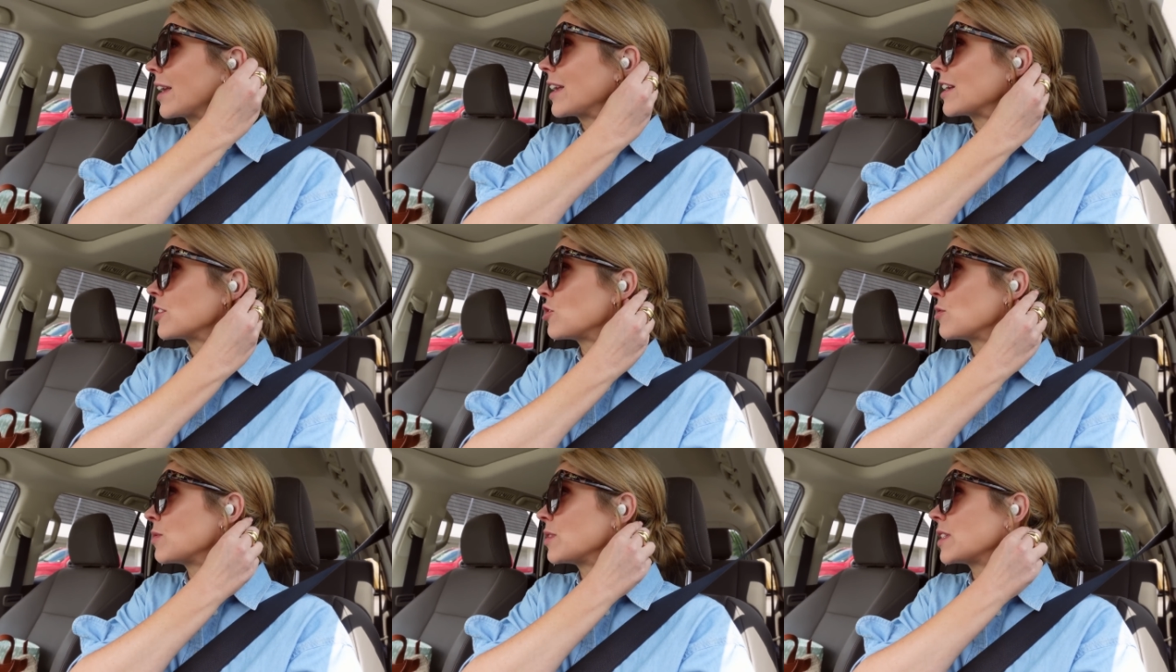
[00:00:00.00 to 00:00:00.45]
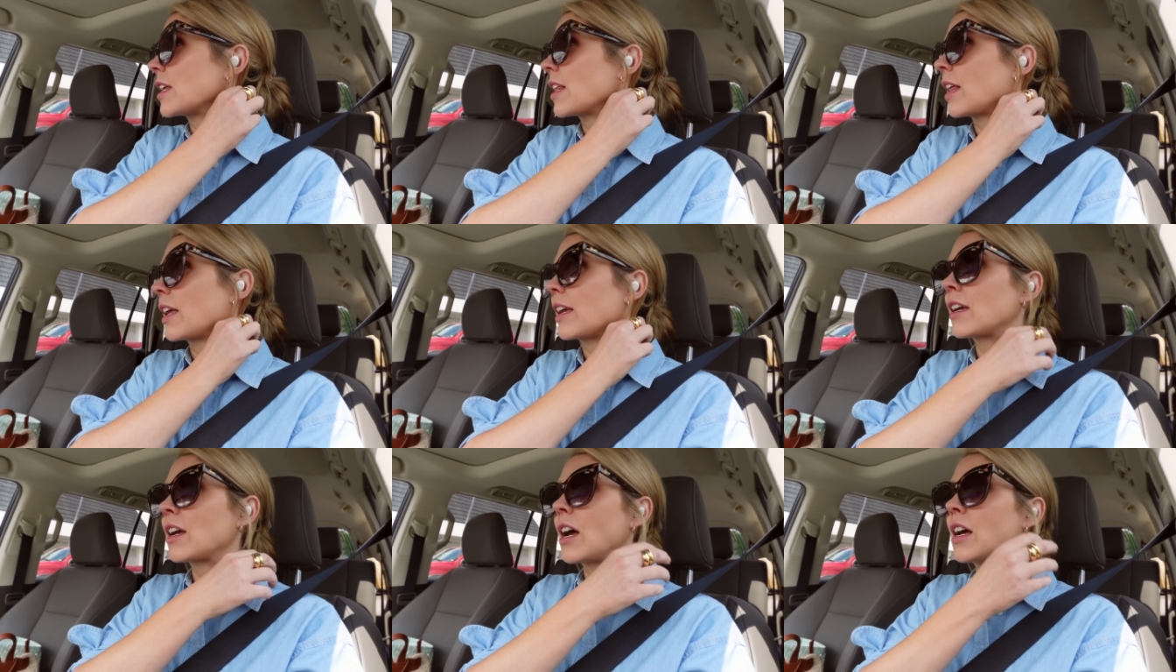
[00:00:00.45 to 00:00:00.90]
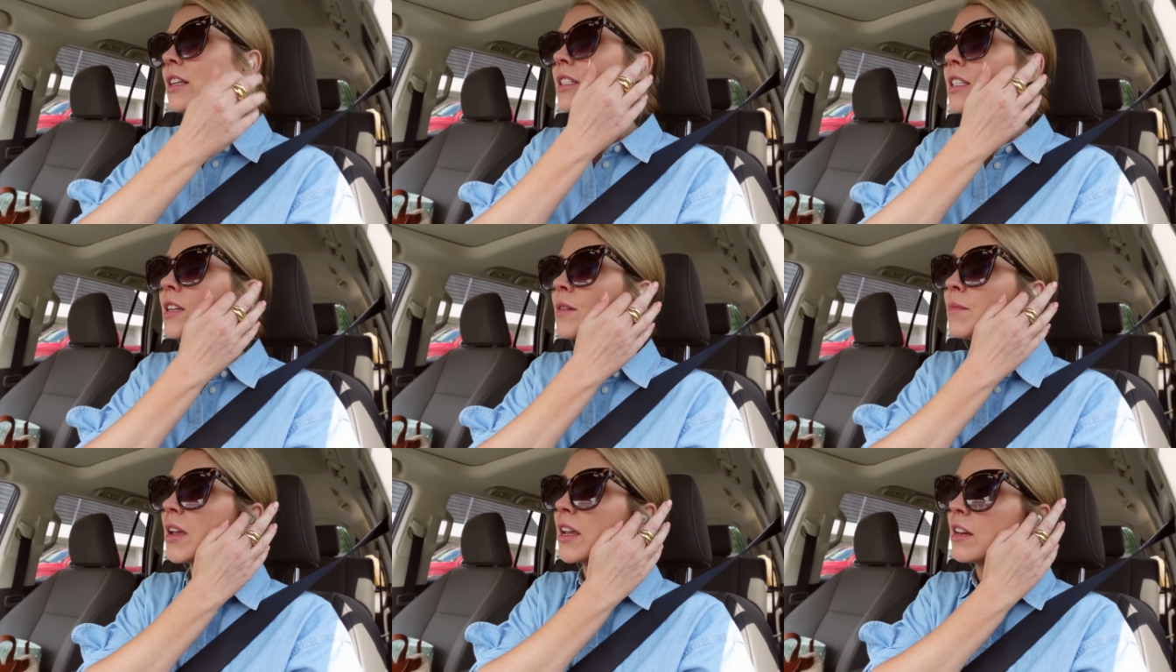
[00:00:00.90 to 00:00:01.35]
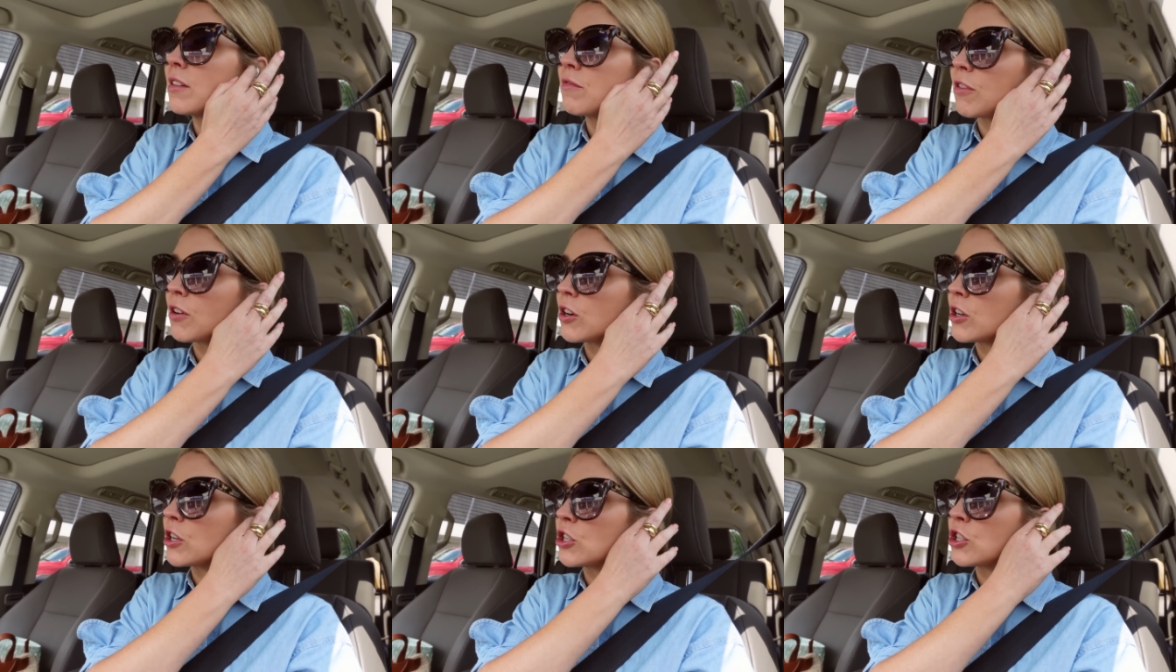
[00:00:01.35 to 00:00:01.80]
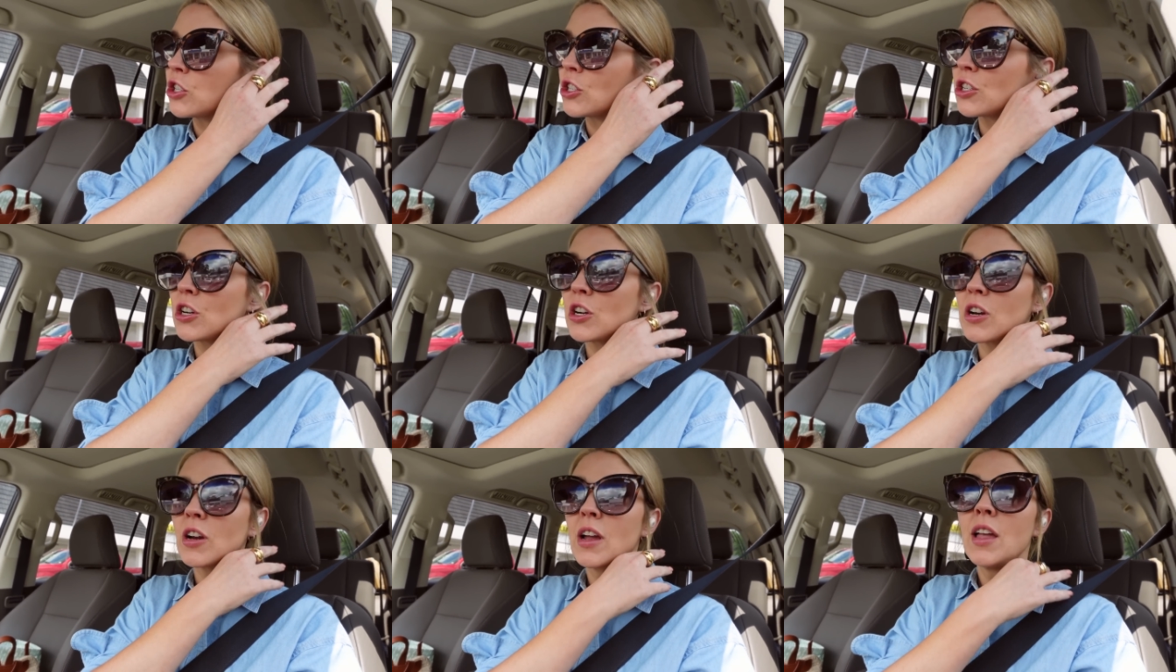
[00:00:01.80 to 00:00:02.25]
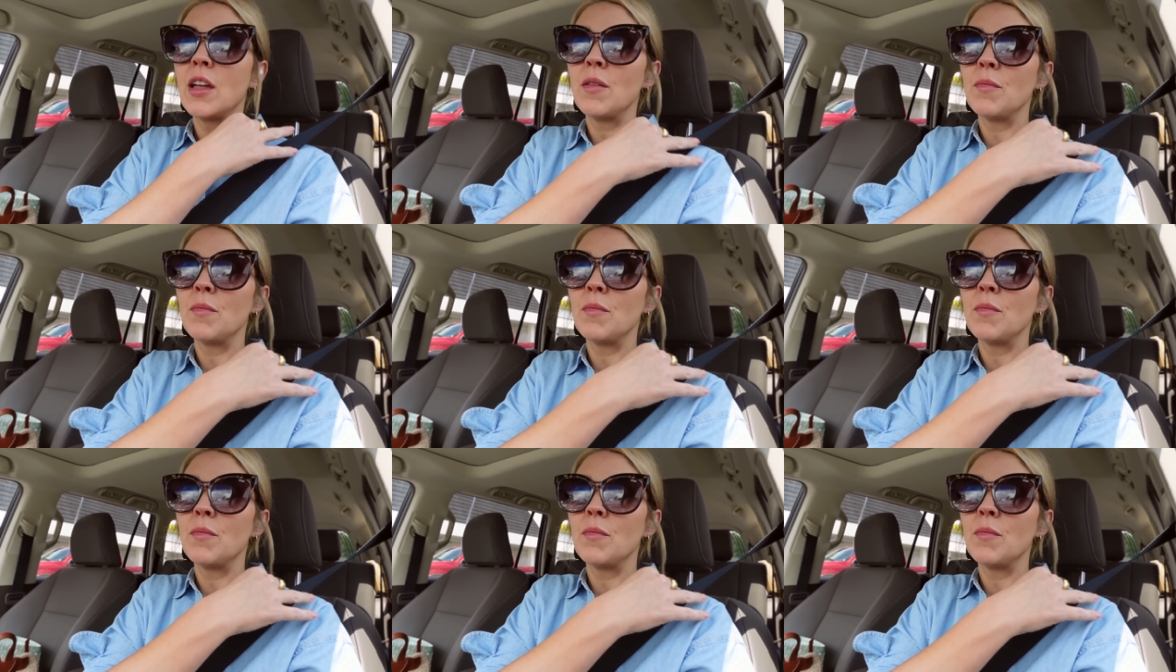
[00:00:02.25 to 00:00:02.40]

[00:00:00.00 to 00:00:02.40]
guess you would say like custom made furniture.